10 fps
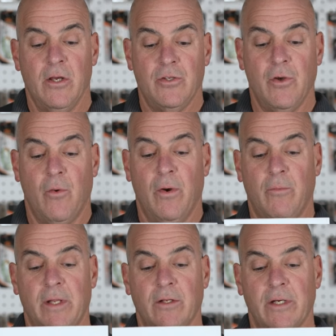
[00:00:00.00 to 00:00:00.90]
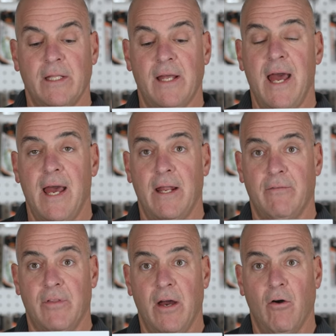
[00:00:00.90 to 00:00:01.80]
So when we look at the head
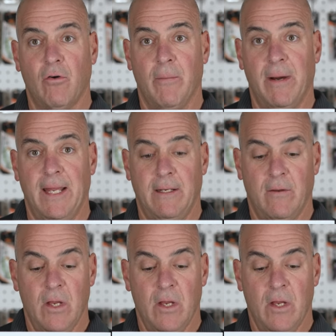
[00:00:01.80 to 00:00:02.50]
of the hellgrammite,